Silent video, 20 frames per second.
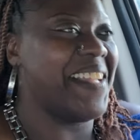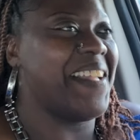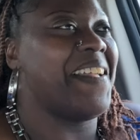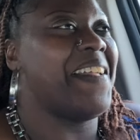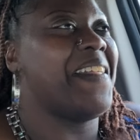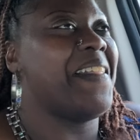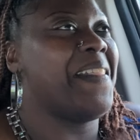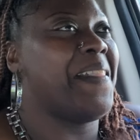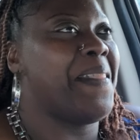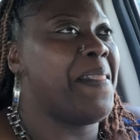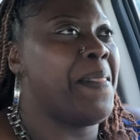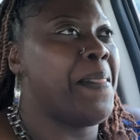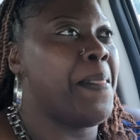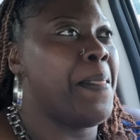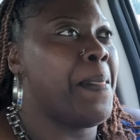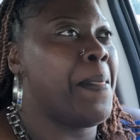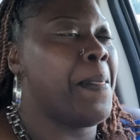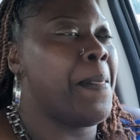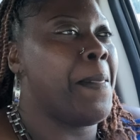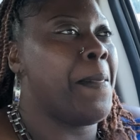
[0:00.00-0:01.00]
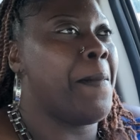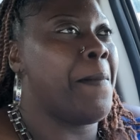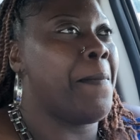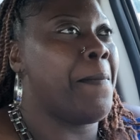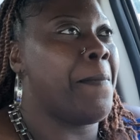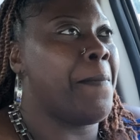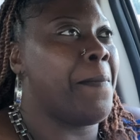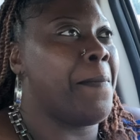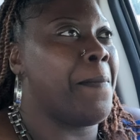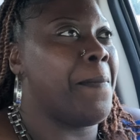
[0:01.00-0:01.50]

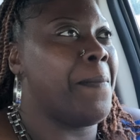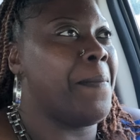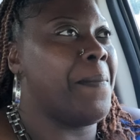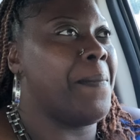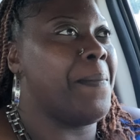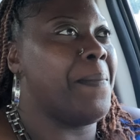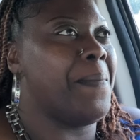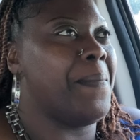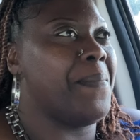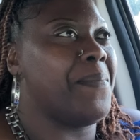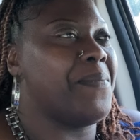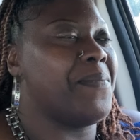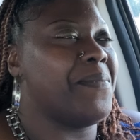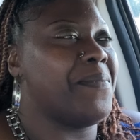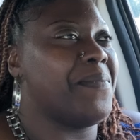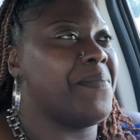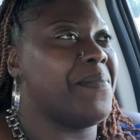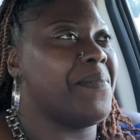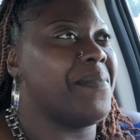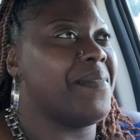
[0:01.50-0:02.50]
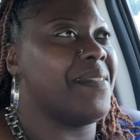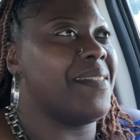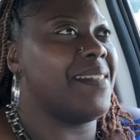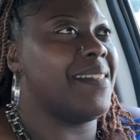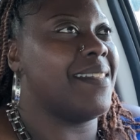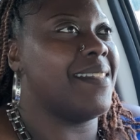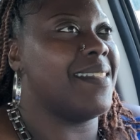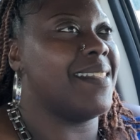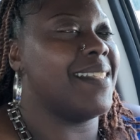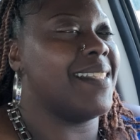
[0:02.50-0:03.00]

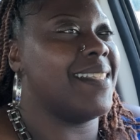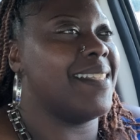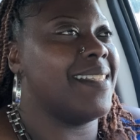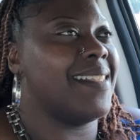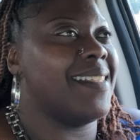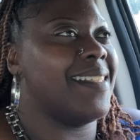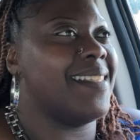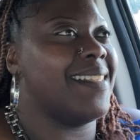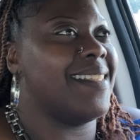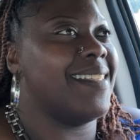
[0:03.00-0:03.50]
Nothing is said.